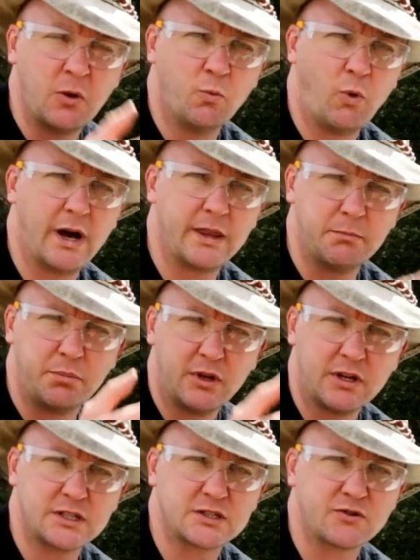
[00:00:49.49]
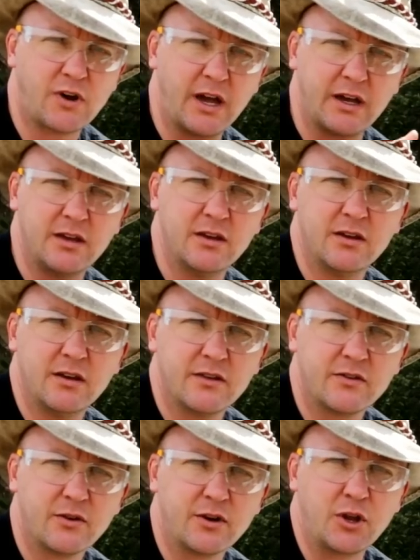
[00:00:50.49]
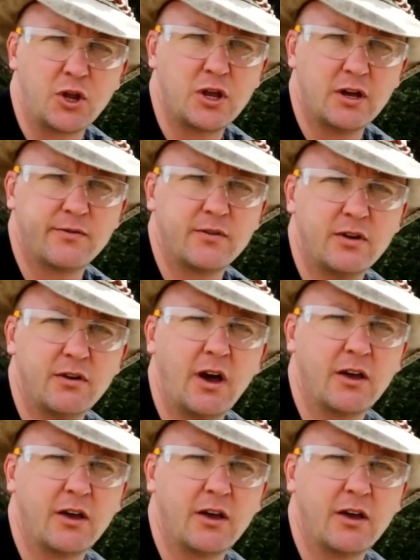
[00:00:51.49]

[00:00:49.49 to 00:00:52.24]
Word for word: why the bullet strike is going to shift